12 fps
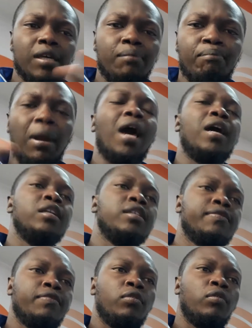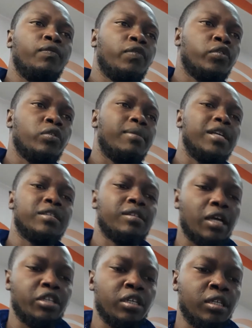plans for Thomas
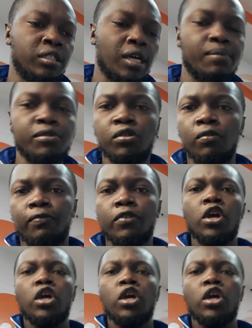Tuchel in terms of